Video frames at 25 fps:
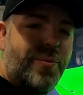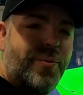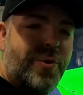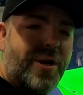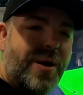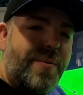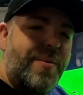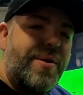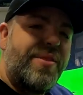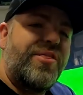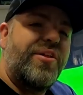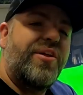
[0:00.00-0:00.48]

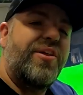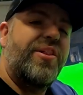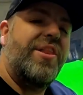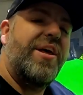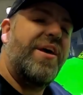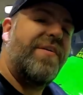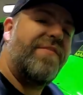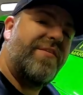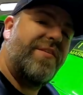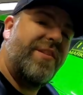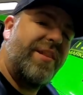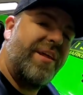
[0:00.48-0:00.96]
when I'm in the
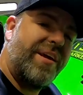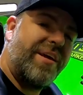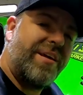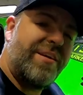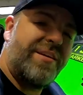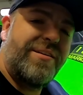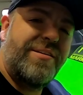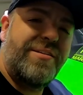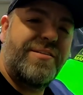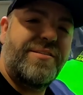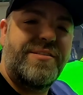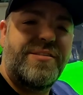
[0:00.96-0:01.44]
left
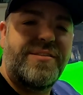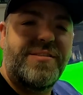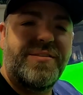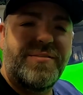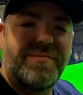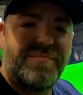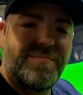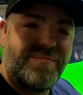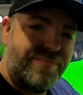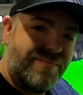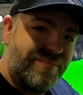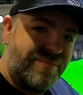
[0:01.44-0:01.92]
lane.
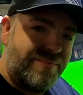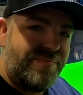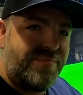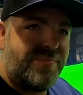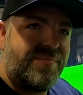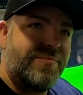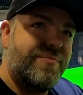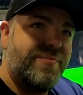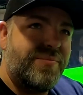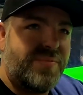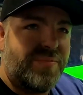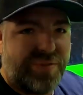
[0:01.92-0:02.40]

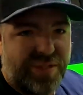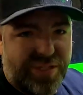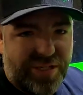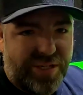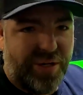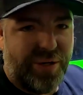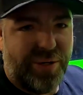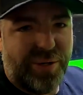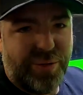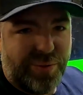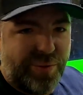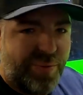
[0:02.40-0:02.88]

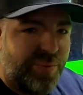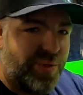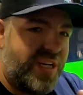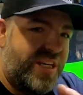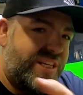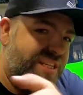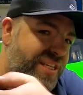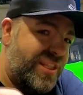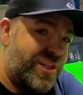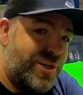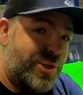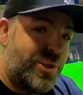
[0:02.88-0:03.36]
So to
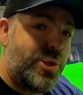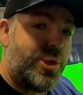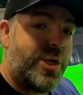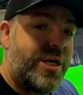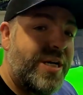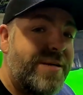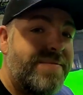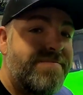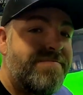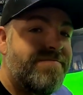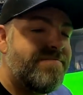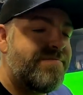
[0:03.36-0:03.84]
see the
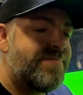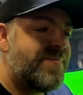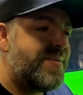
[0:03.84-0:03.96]
tree,